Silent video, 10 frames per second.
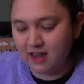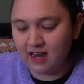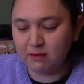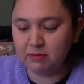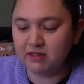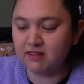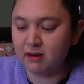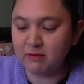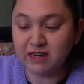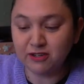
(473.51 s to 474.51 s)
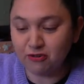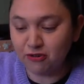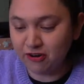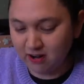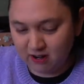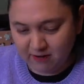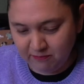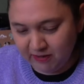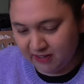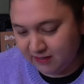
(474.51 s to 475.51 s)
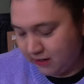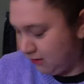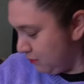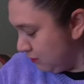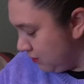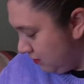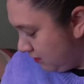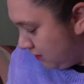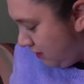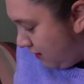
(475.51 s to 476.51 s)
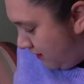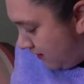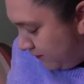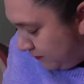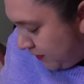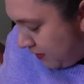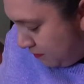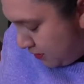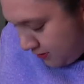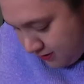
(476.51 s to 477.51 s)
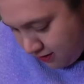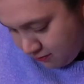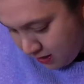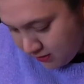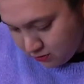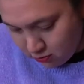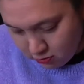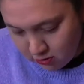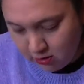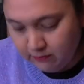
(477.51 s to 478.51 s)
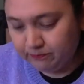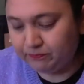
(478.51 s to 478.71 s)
I can put this on my door. I'm excited about this. Put this on my door